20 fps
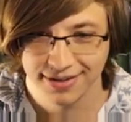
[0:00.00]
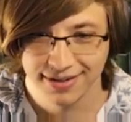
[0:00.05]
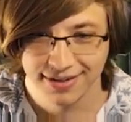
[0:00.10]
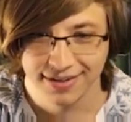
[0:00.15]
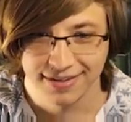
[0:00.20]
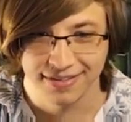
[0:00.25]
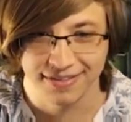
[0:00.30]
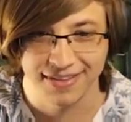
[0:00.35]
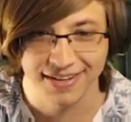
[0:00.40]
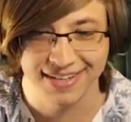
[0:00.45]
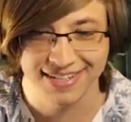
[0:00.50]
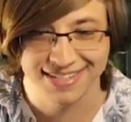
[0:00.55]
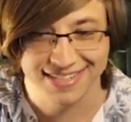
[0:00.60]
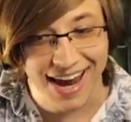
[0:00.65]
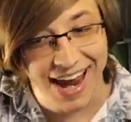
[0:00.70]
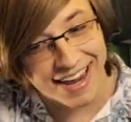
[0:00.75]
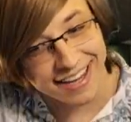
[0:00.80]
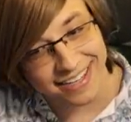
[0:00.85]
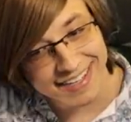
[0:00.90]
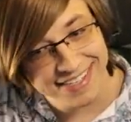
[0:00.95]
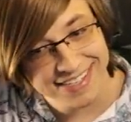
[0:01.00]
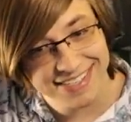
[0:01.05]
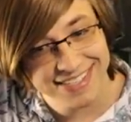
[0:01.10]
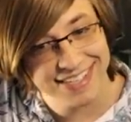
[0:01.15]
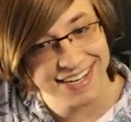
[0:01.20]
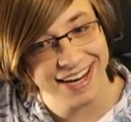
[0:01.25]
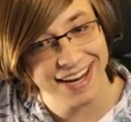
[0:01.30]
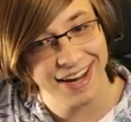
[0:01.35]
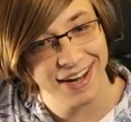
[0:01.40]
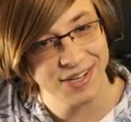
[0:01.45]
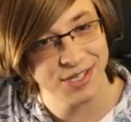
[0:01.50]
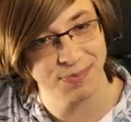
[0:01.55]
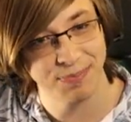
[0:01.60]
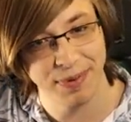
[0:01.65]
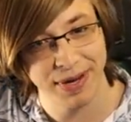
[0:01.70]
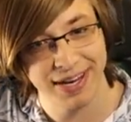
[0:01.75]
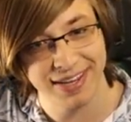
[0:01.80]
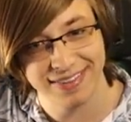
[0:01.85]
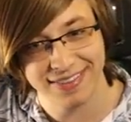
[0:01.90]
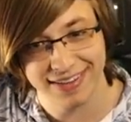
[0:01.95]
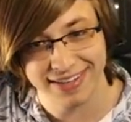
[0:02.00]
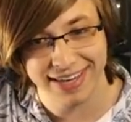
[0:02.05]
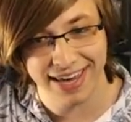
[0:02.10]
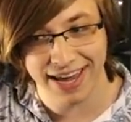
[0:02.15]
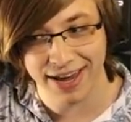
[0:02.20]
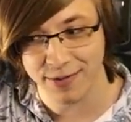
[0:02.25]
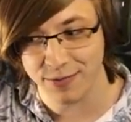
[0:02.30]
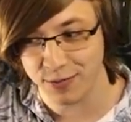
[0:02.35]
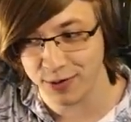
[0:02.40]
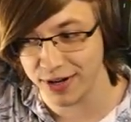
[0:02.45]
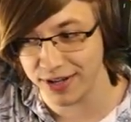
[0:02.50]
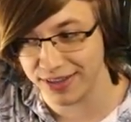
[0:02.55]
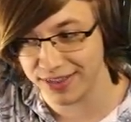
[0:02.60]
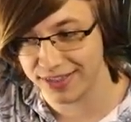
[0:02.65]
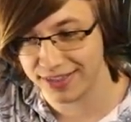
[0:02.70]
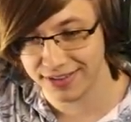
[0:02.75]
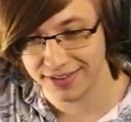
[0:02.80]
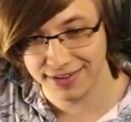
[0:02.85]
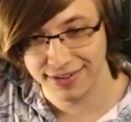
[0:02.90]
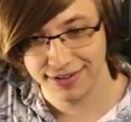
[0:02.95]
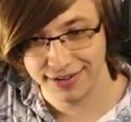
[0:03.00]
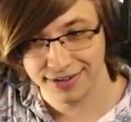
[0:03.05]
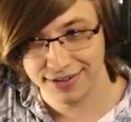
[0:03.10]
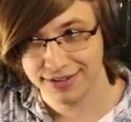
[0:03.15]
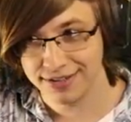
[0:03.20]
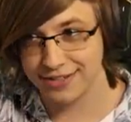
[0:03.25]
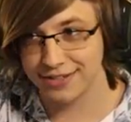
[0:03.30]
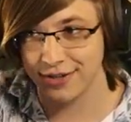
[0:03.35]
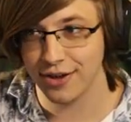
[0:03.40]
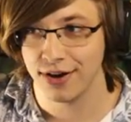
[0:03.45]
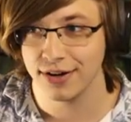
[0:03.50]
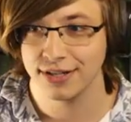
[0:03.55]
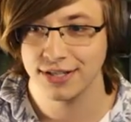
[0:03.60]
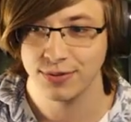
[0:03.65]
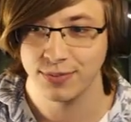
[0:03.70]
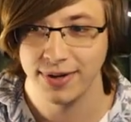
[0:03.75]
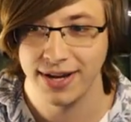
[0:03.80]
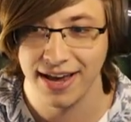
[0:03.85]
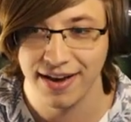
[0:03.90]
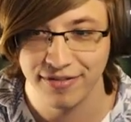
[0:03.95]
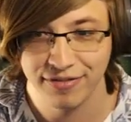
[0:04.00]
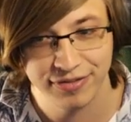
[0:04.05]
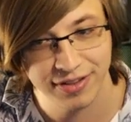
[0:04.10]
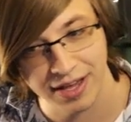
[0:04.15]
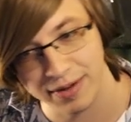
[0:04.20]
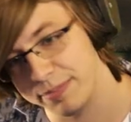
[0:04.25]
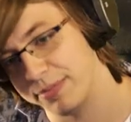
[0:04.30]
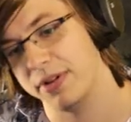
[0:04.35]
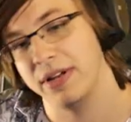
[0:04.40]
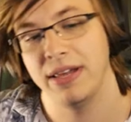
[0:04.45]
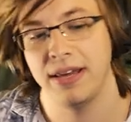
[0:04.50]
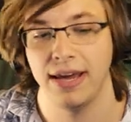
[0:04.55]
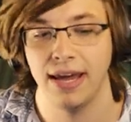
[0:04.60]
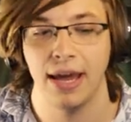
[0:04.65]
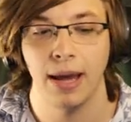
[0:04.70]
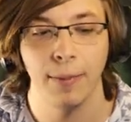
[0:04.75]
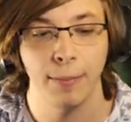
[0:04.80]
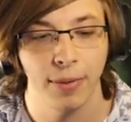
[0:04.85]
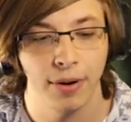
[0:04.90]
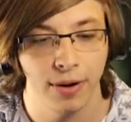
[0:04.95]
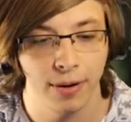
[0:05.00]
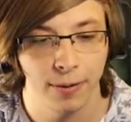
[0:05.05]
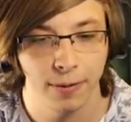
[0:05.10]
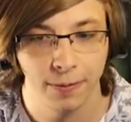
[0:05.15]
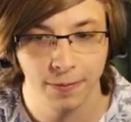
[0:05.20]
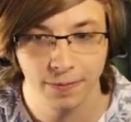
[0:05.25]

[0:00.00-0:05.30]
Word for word: This I could see us beating the game with. As long as we have, like, plenty of ammo.